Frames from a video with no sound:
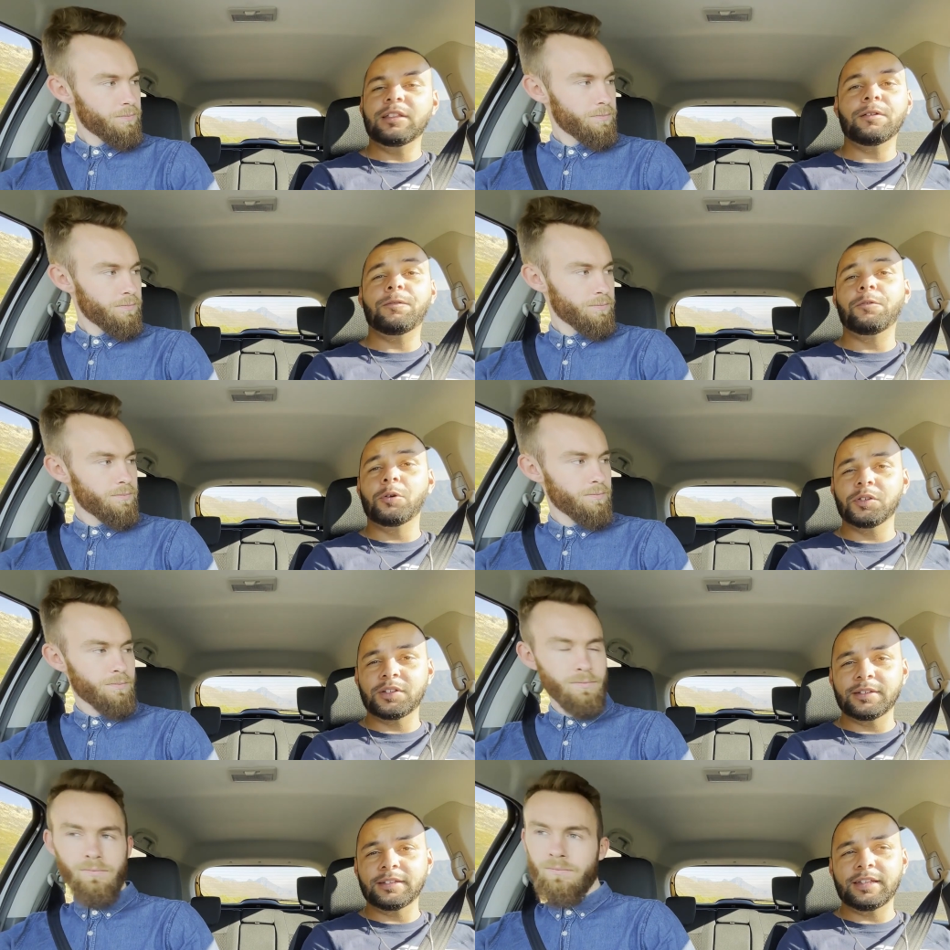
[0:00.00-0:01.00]
Speaker 1: litre four
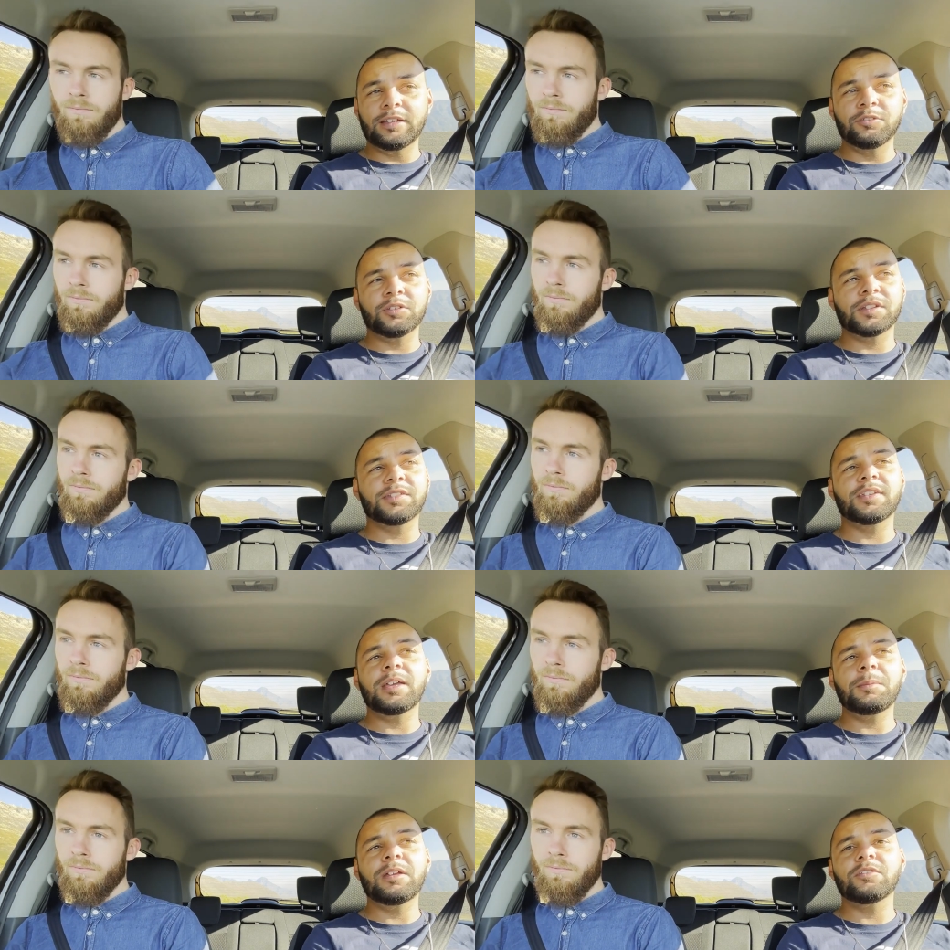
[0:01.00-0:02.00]
cylinder engine, the
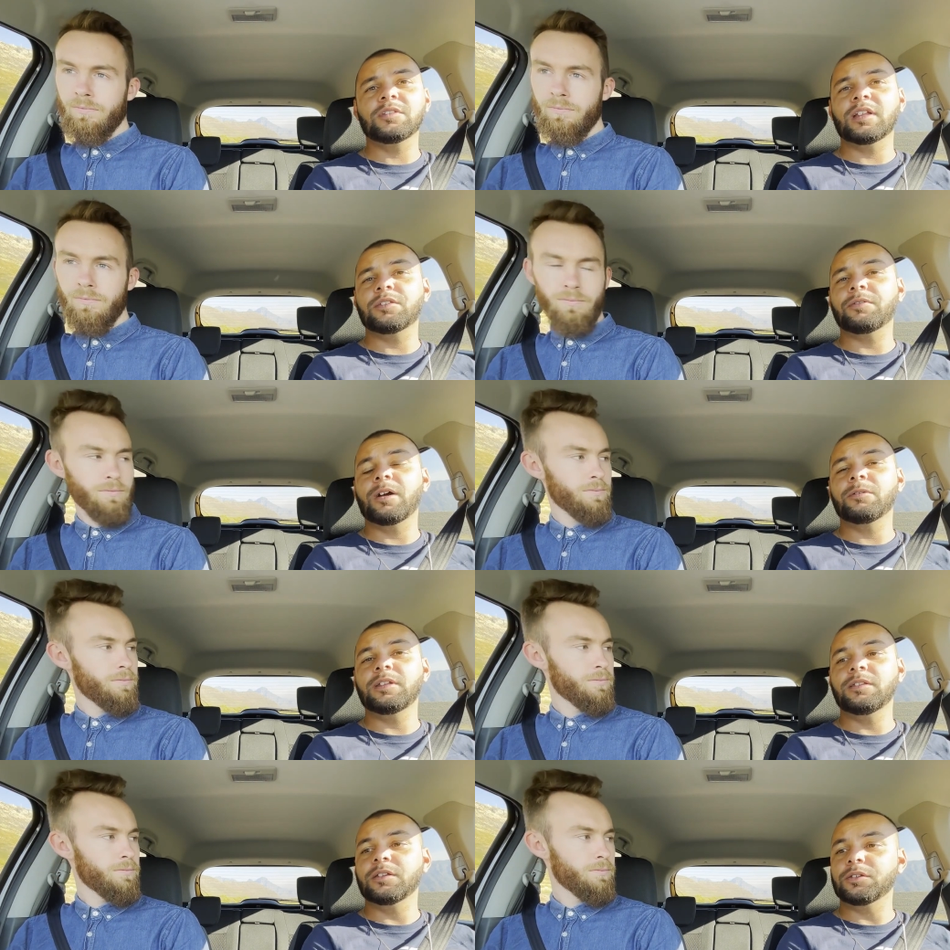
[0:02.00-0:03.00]
same engine that's found
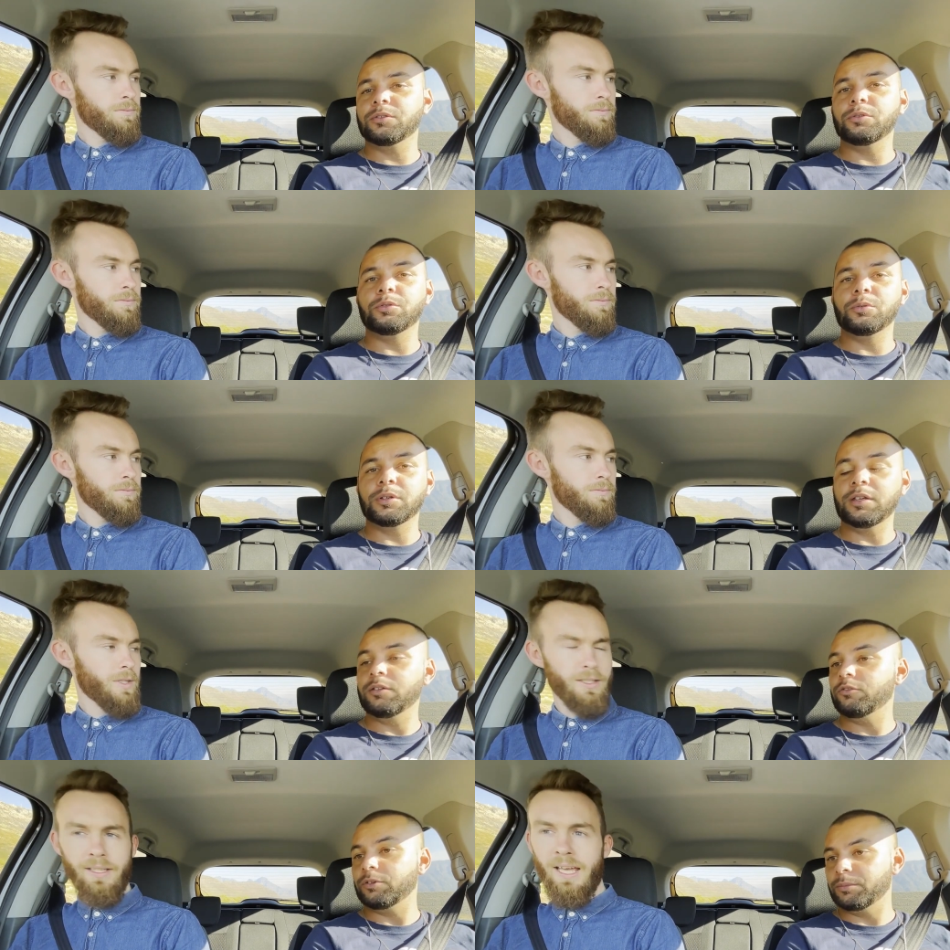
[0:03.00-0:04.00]
in the Suzuki.
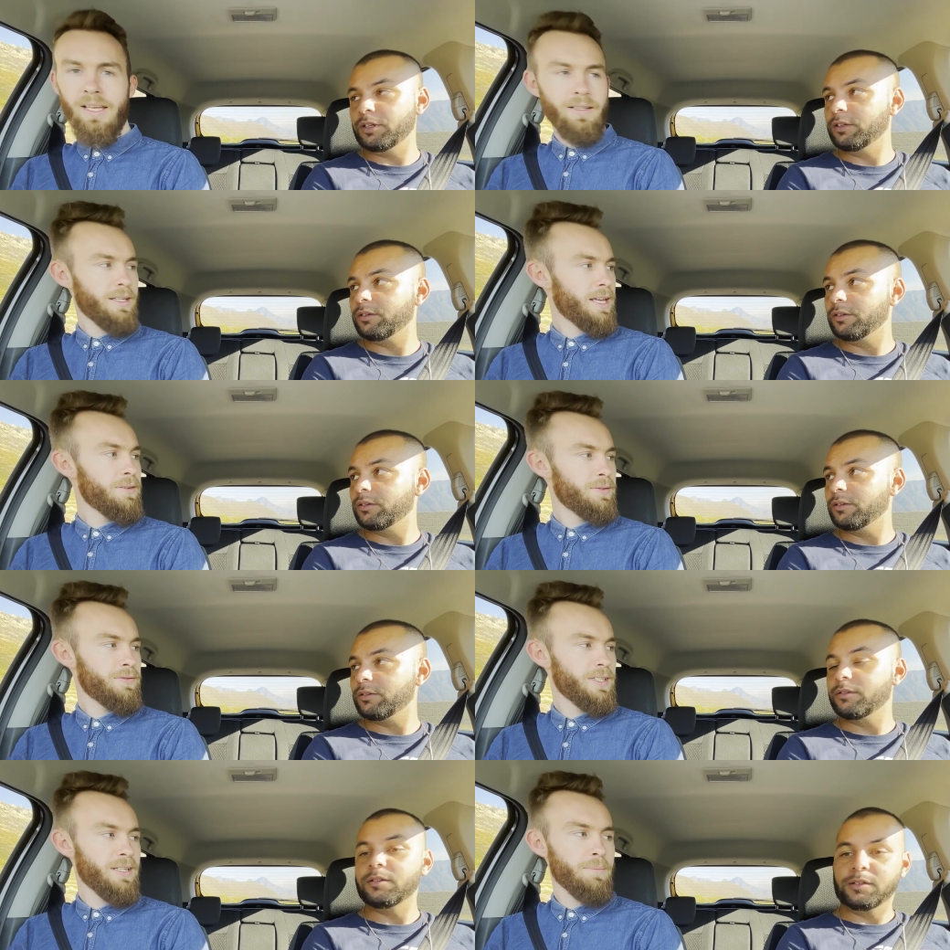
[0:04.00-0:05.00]
That's the
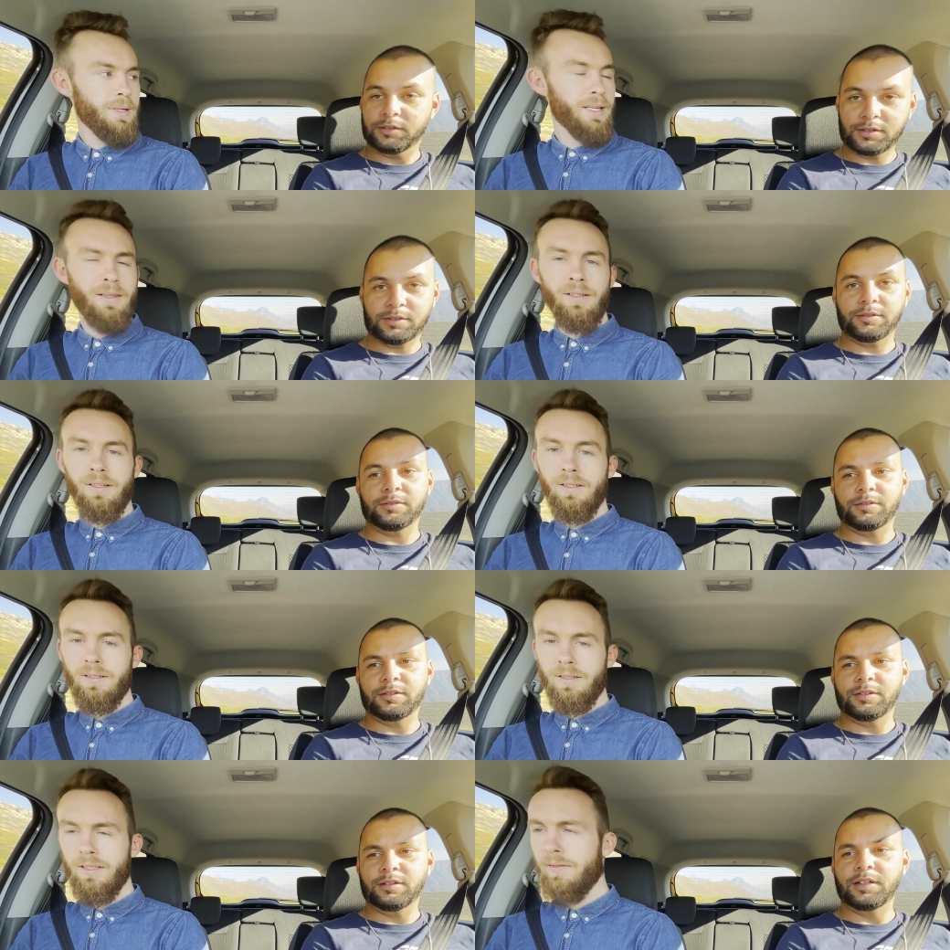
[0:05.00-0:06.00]
Speaker 2: K15B, yeah. I think it is.
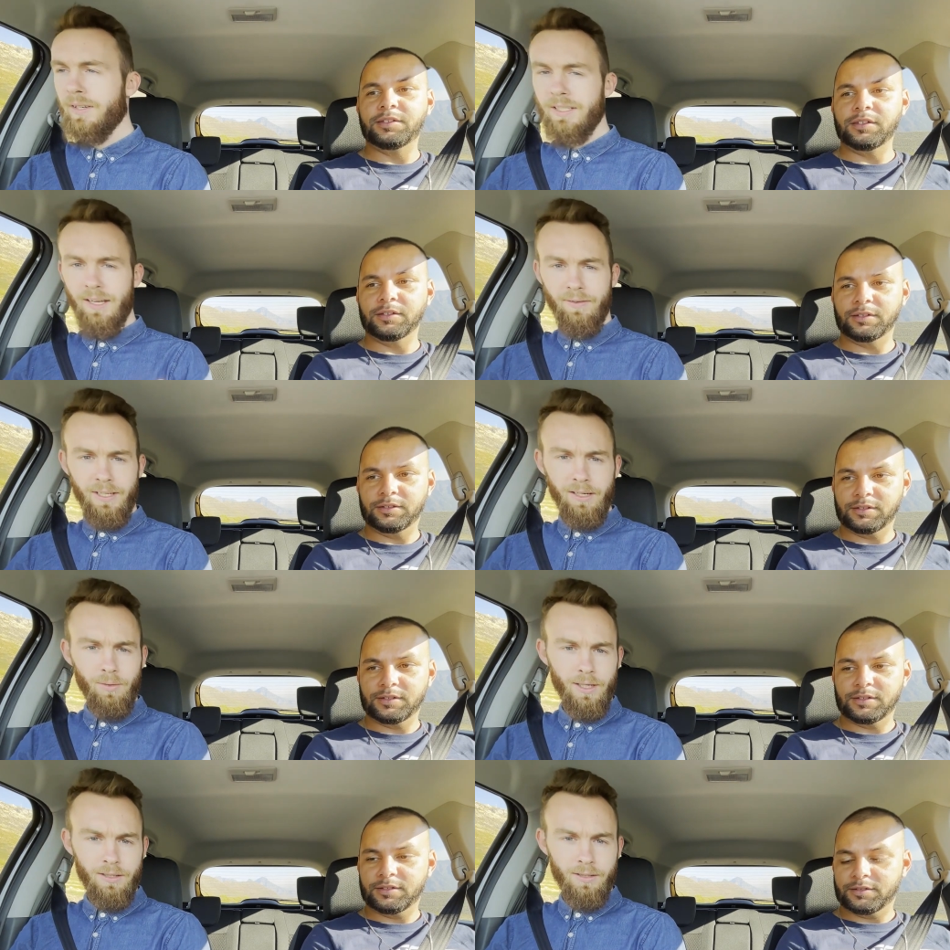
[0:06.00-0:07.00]
77
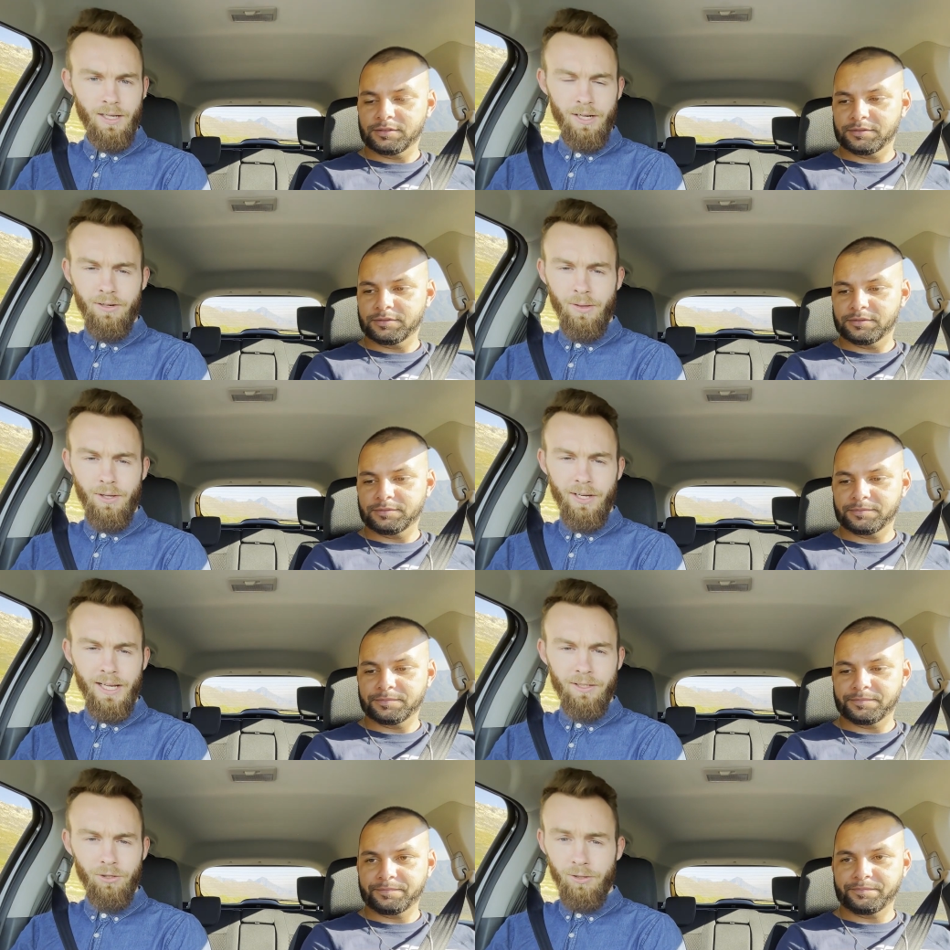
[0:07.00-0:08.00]
kilowatts,
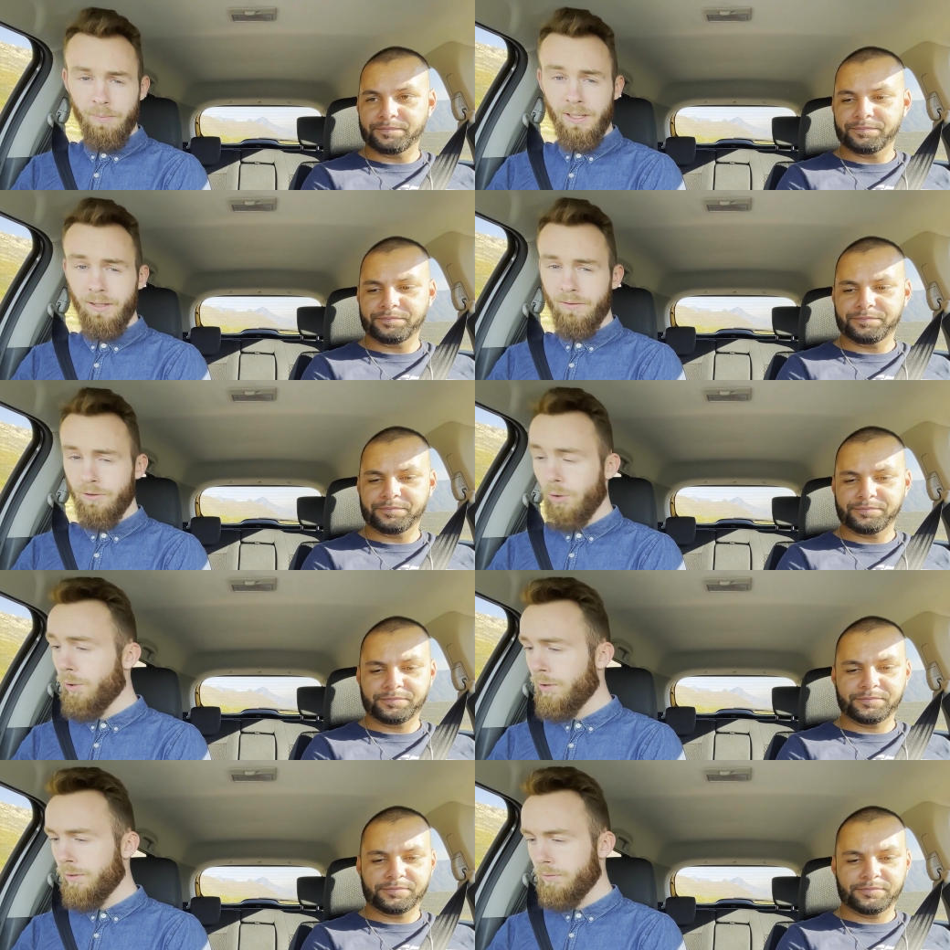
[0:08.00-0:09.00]
138 newton meters of
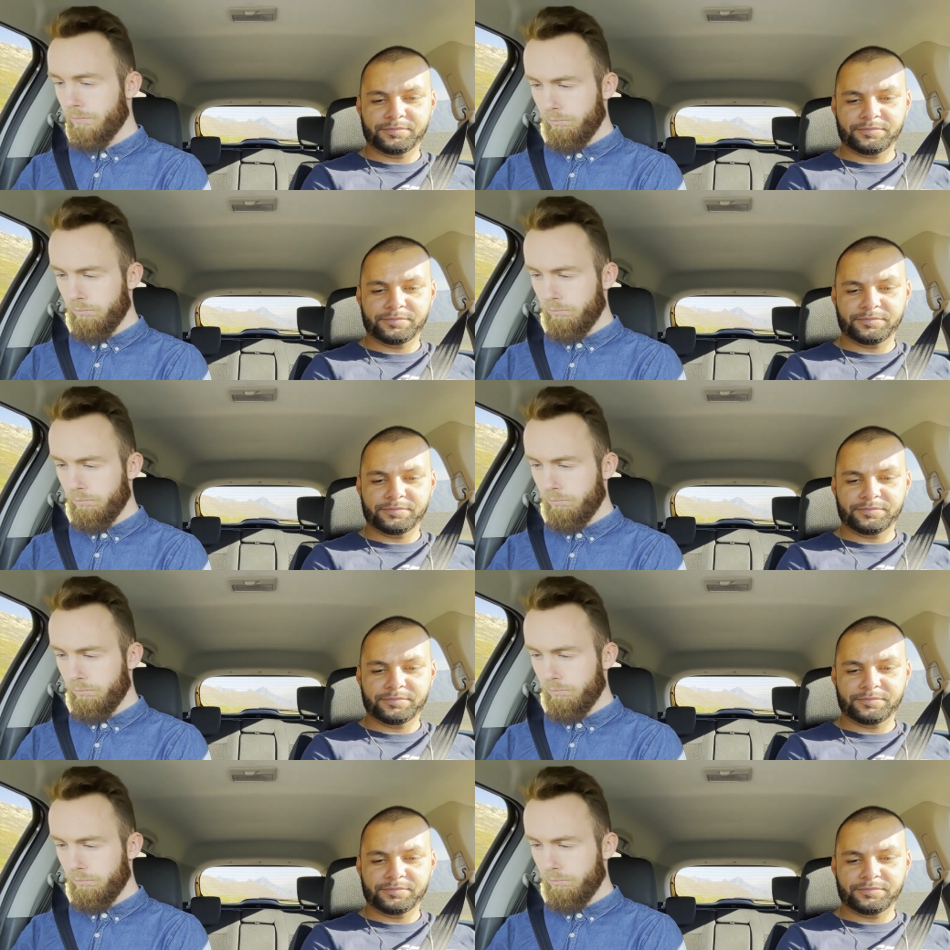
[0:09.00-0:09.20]
torque.